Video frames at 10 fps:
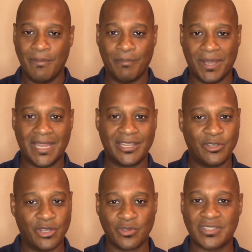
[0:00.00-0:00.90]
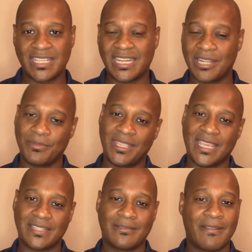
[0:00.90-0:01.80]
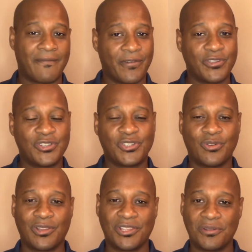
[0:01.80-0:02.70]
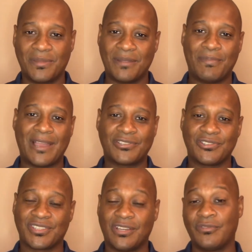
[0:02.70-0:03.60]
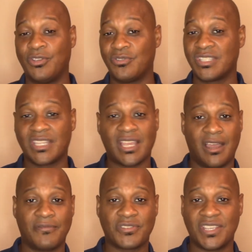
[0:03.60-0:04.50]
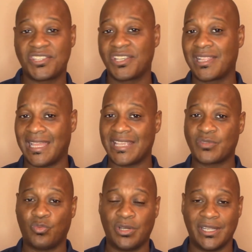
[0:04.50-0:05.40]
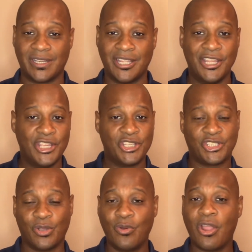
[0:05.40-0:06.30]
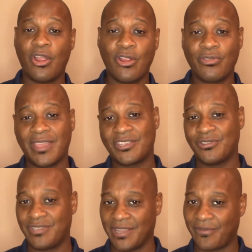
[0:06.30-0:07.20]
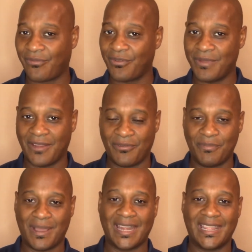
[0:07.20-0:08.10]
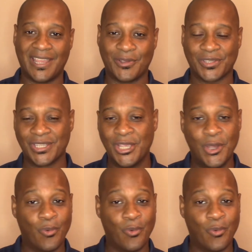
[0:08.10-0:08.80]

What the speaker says: But you don't set it up yet. First, you show a little bit about yourself using the conversation class 1. Show her that you're different from everybody else.